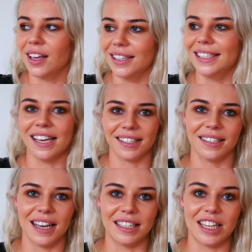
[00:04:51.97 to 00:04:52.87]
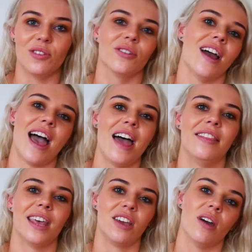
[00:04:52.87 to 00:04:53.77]
it's the exercise and that you're at
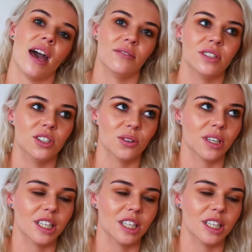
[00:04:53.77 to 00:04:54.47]
and that you have to do it.